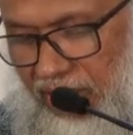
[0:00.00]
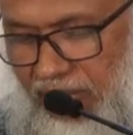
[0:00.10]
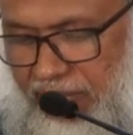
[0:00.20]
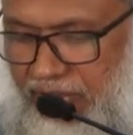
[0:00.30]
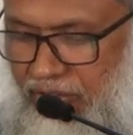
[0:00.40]
we'll
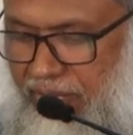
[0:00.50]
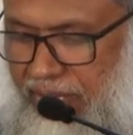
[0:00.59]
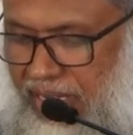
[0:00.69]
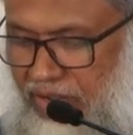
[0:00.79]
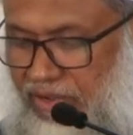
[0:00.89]
be stopping
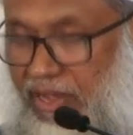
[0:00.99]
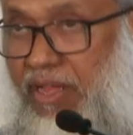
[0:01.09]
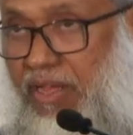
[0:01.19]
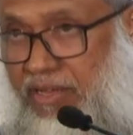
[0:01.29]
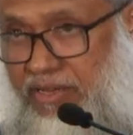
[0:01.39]
here today,
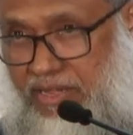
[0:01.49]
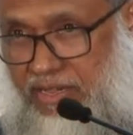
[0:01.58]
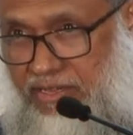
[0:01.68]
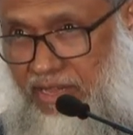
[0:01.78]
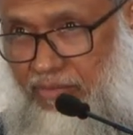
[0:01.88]

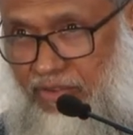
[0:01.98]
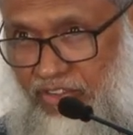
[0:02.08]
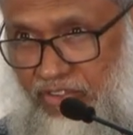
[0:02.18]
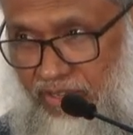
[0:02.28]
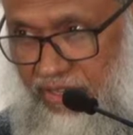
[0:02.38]
taking some
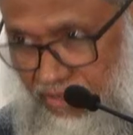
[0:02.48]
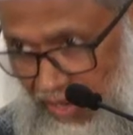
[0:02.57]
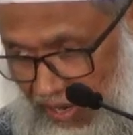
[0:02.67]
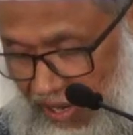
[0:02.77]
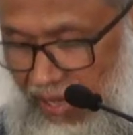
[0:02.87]
questions,
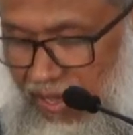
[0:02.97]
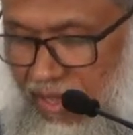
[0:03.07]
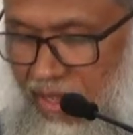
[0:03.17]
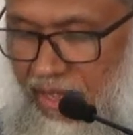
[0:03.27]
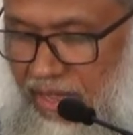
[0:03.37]
inshallah,
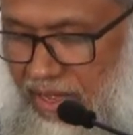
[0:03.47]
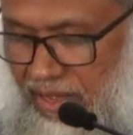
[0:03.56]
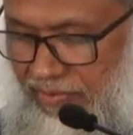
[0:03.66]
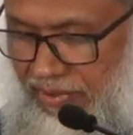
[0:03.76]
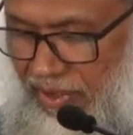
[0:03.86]
uh,
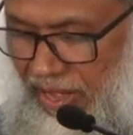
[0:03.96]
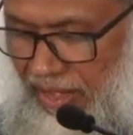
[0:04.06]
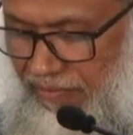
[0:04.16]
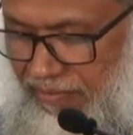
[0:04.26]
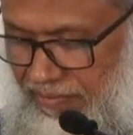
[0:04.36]
if you
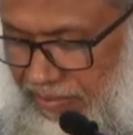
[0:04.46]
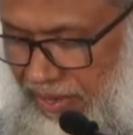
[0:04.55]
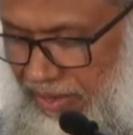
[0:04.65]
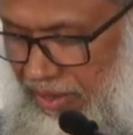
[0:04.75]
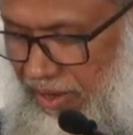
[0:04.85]
have.
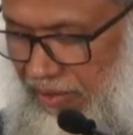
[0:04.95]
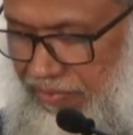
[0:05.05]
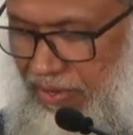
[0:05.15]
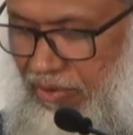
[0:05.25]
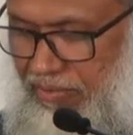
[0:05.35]
Barakallah
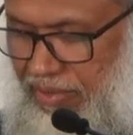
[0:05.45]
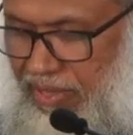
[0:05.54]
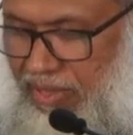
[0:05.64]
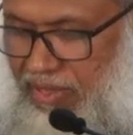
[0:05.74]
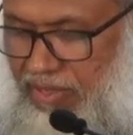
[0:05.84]
fikum.
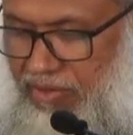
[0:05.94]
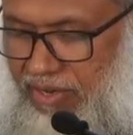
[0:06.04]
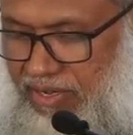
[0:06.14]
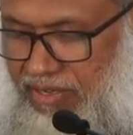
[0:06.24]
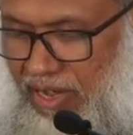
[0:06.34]
So
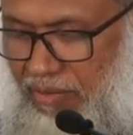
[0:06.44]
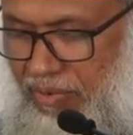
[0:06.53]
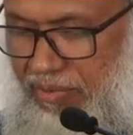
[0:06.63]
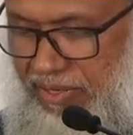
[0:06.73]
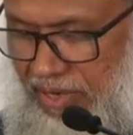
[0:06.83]
next time
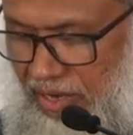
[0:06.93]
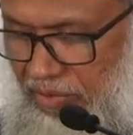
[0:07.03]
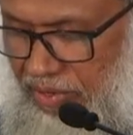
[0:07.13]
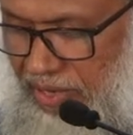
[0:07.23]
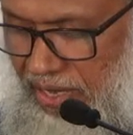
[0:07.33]
we'll be
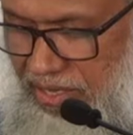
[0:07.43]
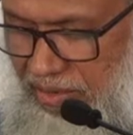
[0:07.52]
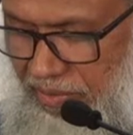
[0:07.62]
starting with hadith number